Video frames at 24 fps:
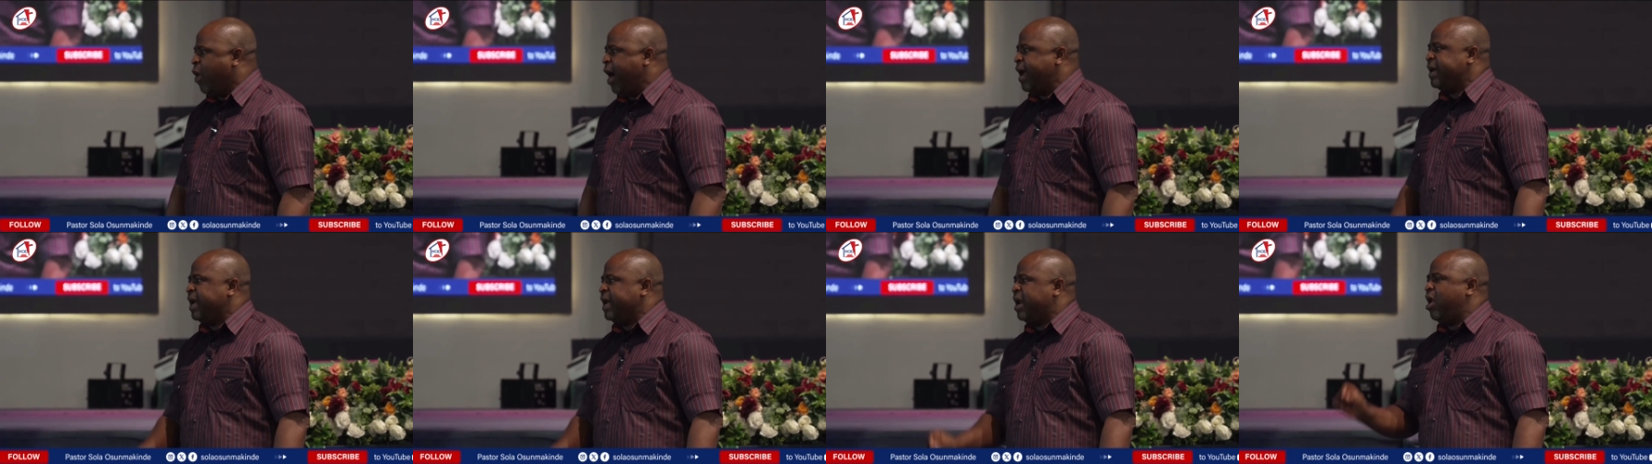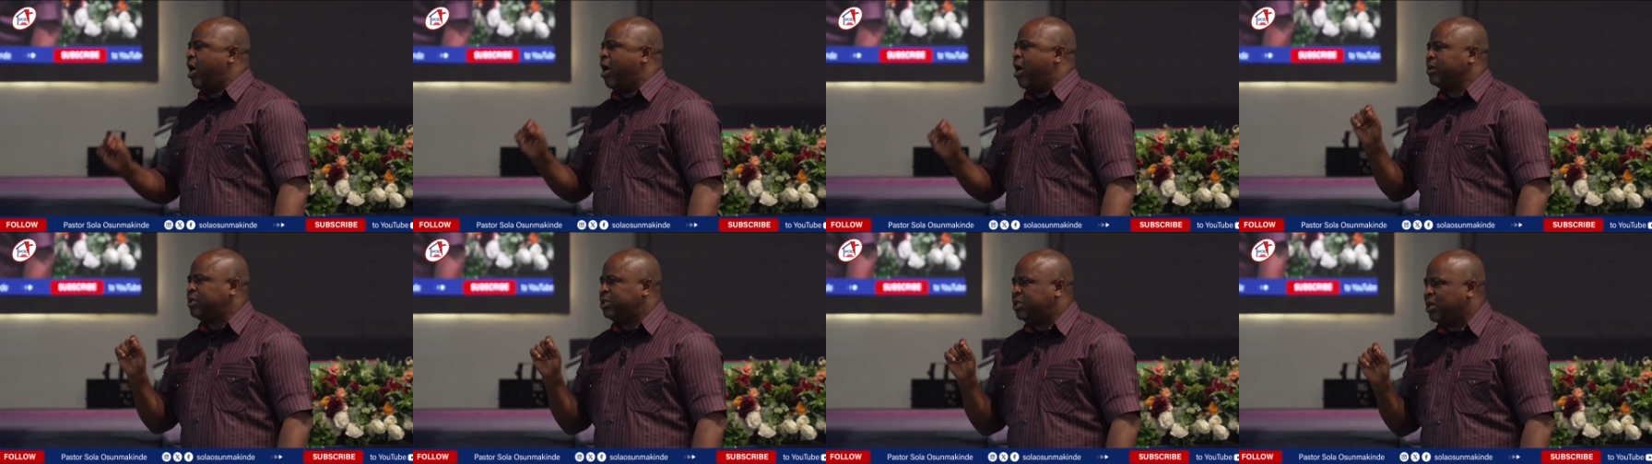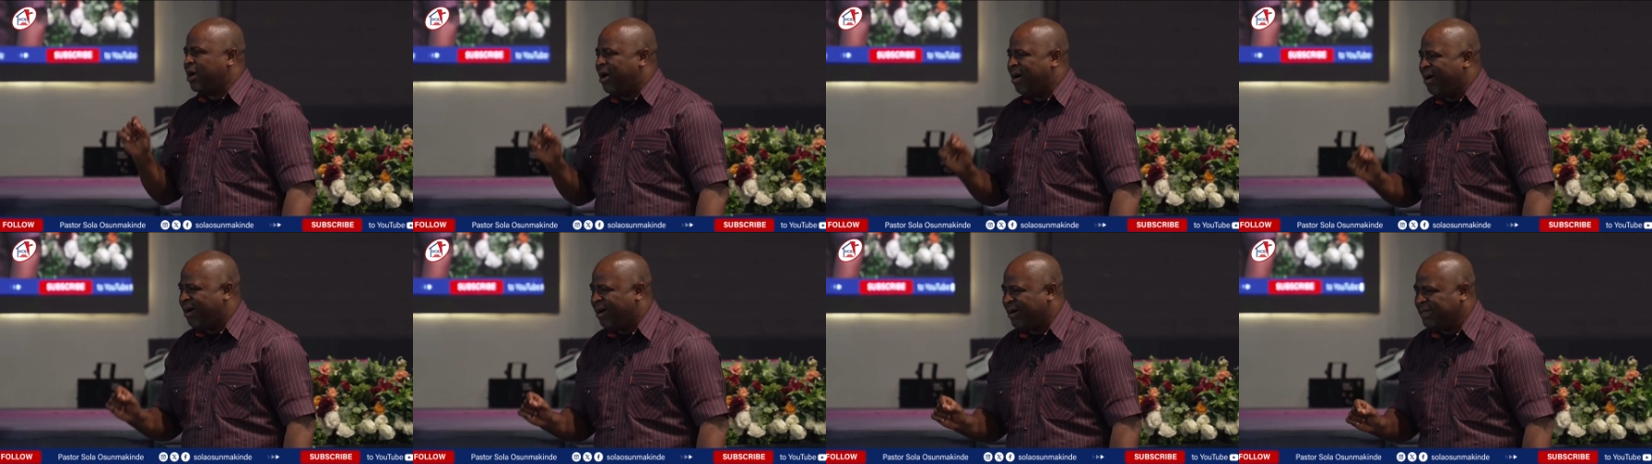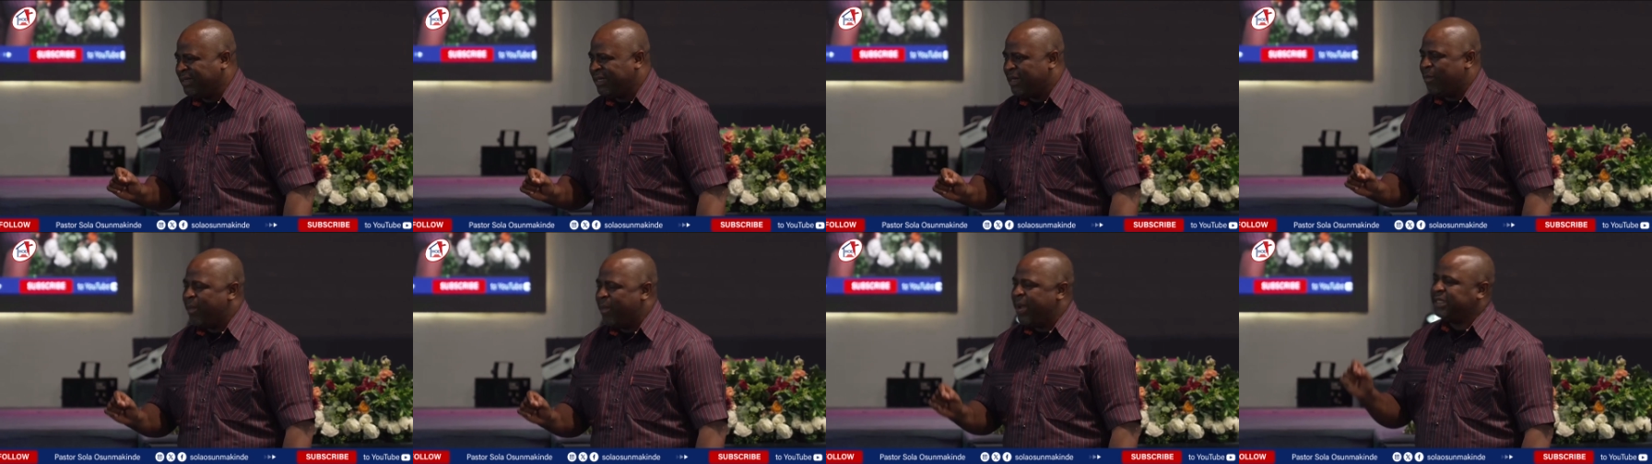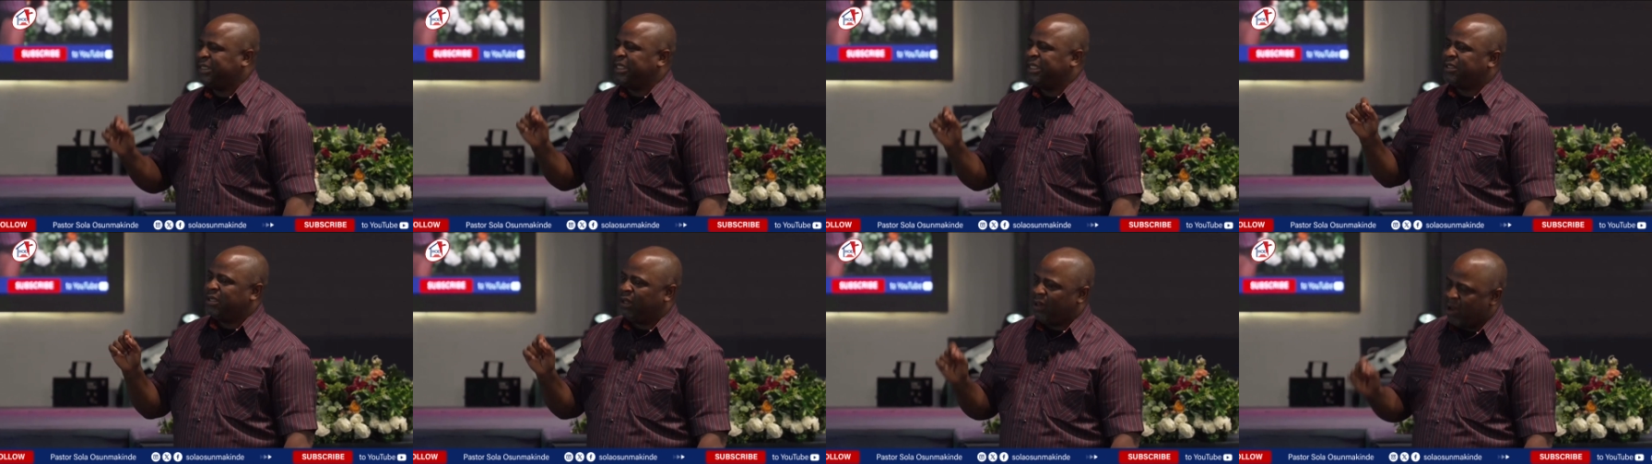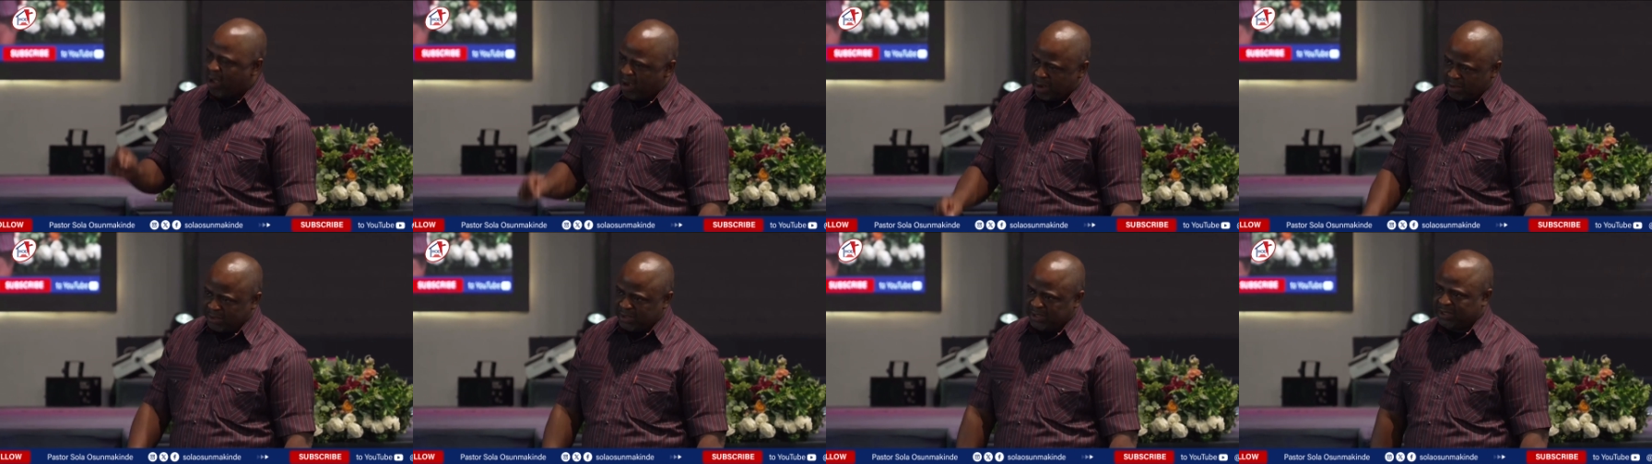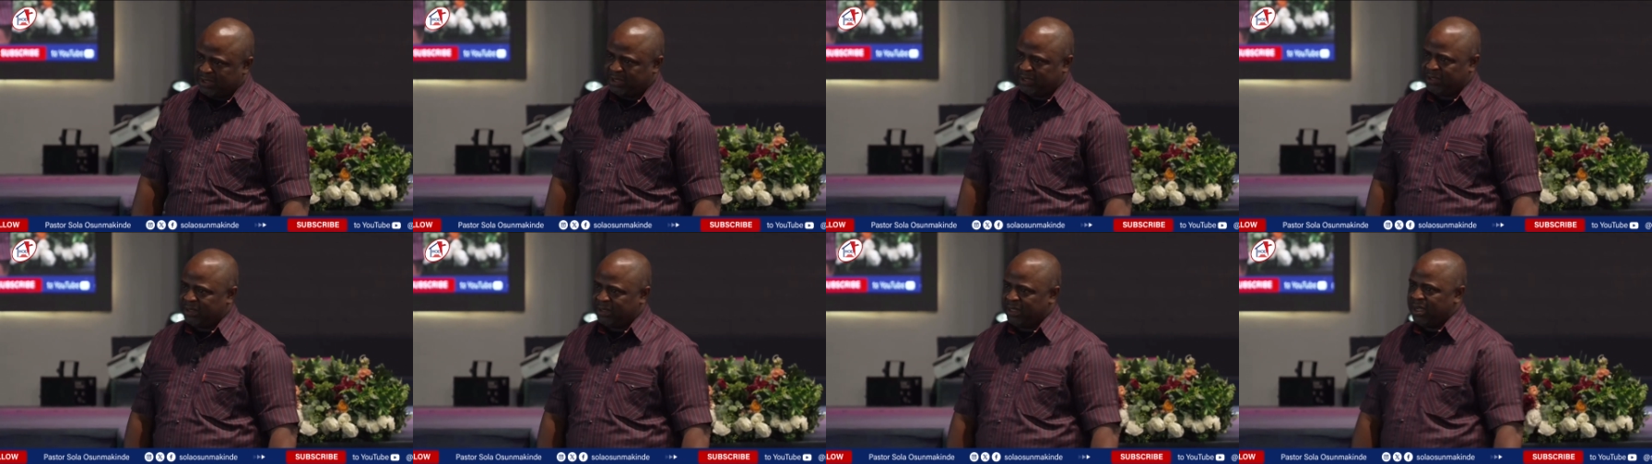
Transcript: When the Lord told Mrs. Lot